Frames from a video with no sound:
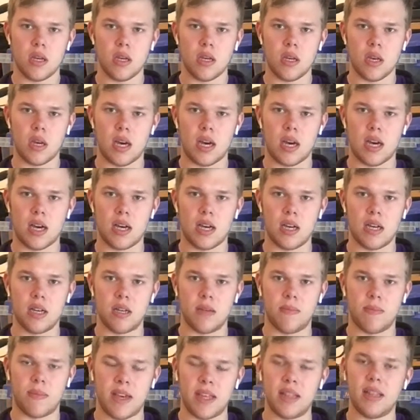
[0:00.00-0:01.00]

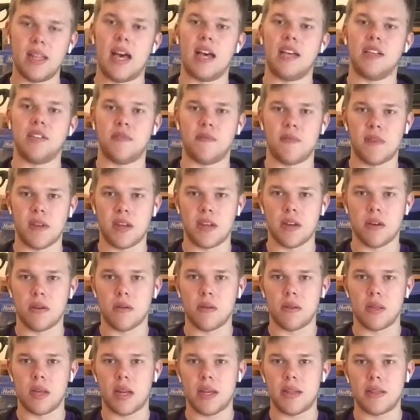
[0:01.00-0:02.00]
my last
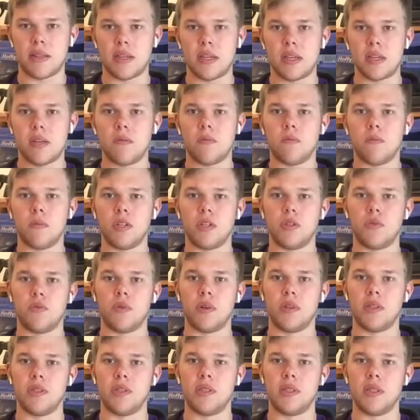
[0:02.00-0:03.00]
video that I did, which
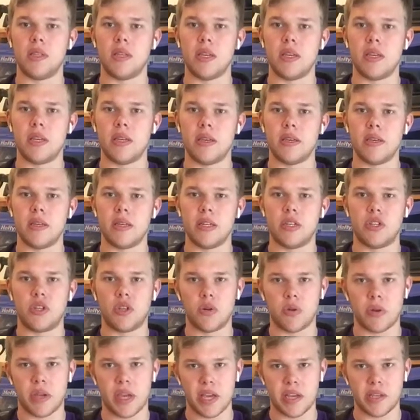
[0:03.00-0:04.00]
was the
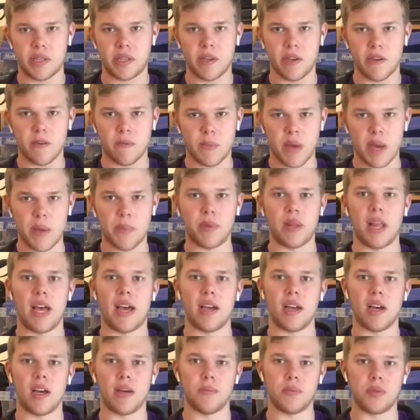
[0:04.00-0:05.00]
showcasing of my
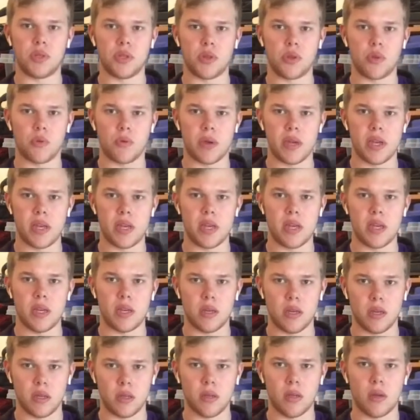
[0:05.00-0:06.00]
Black Ops
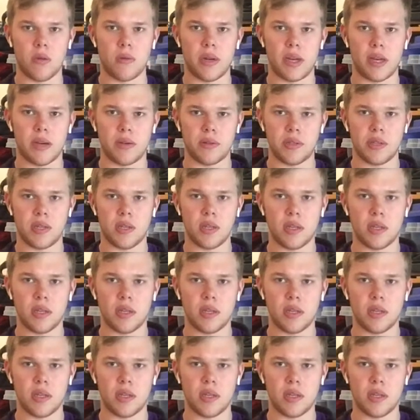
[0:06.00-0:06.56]
3 loadout.